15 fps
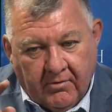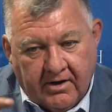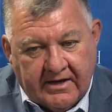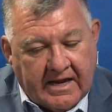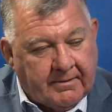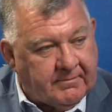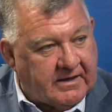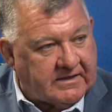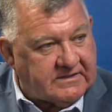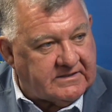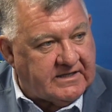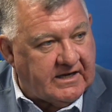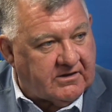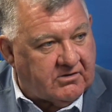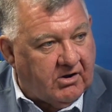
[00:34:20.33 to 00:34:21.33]
my name
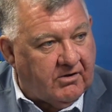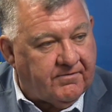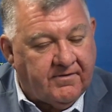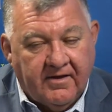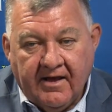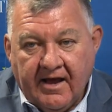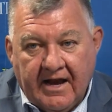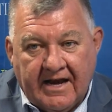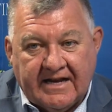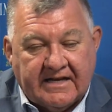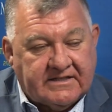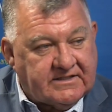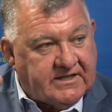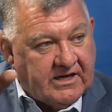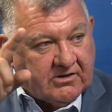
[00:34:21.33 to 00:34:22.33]
gets ticked off, and
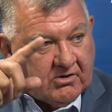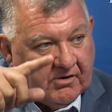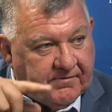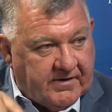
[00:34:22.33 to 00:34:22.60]
it gets ticked